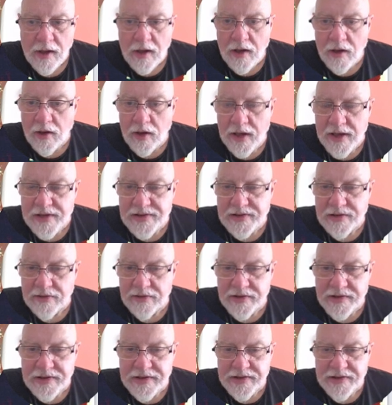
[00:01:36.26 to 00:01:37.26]
Okay,
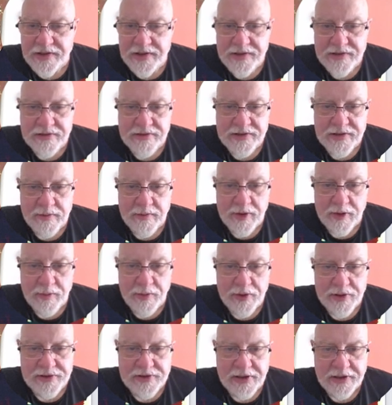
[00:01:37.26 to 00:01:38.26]
so th these are some of the
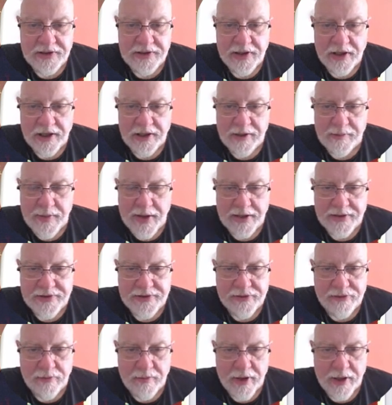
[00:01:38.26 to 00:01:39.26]
books I talked about
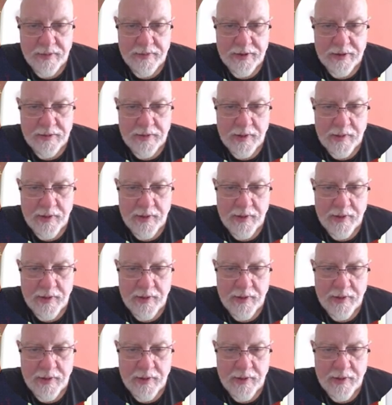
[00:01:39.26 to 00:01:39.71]
just to remind people.